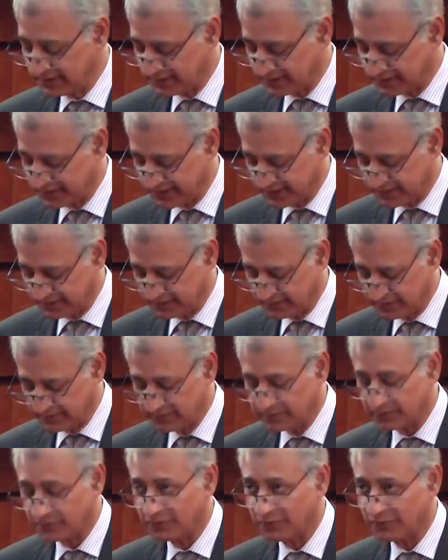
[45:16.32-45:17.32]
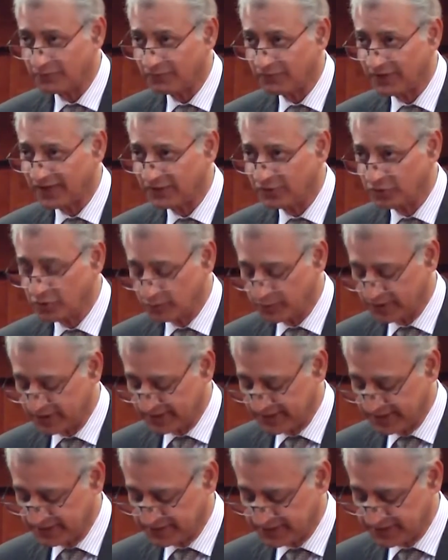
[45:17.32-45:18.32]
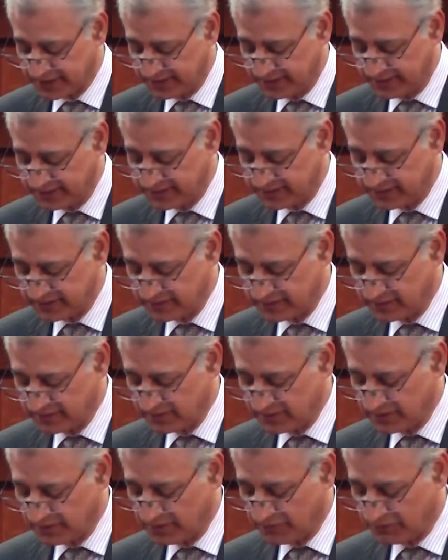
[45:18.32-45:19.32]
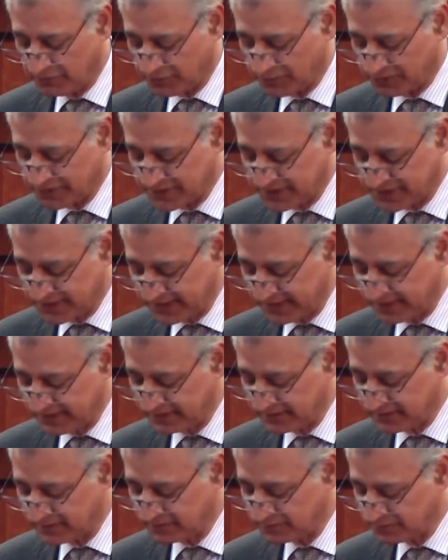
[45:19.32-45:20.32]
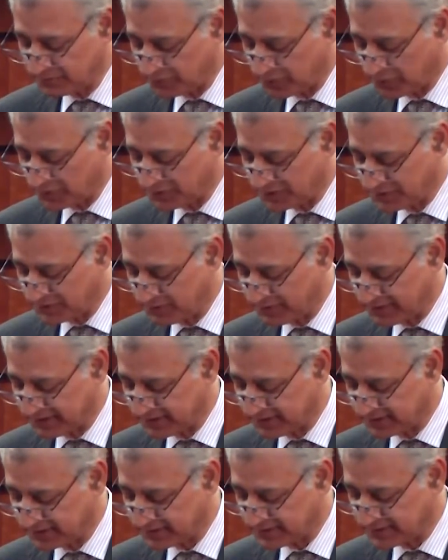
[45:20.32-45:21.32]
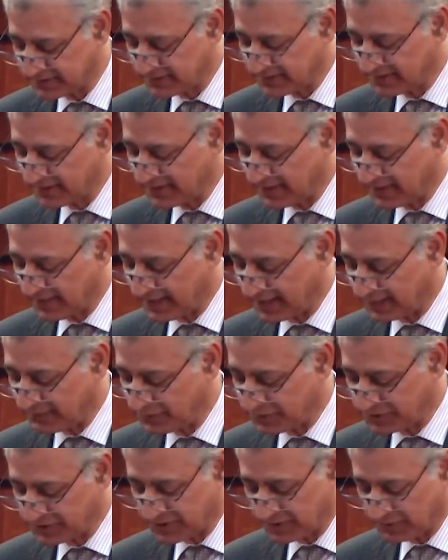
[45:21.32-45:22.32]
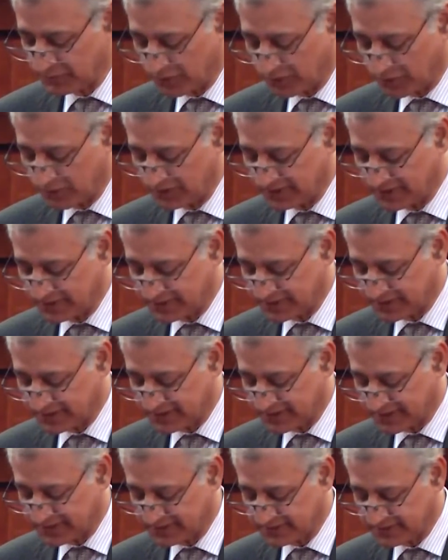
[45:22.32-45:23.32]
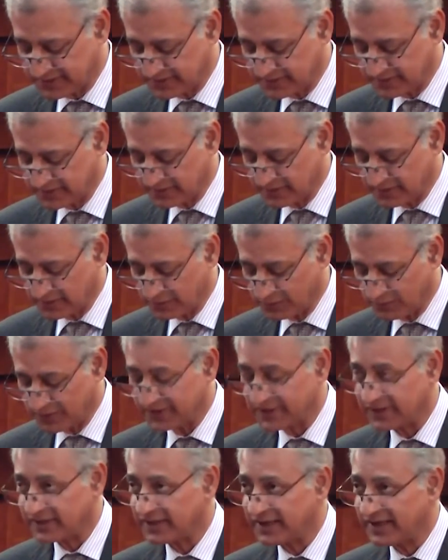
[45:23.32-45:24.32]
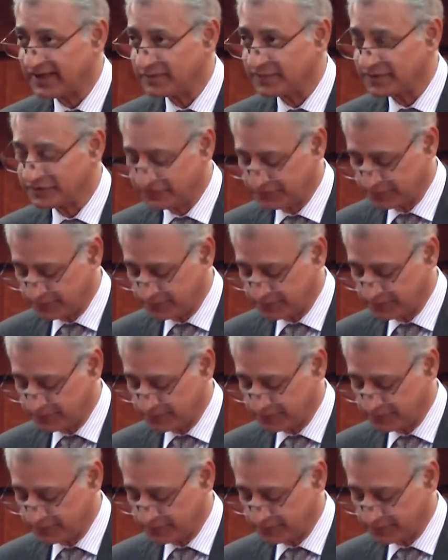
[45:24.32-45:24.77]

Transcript: contained valuable insights for the Sri Lankan policymakers and wish them all the success with their IMF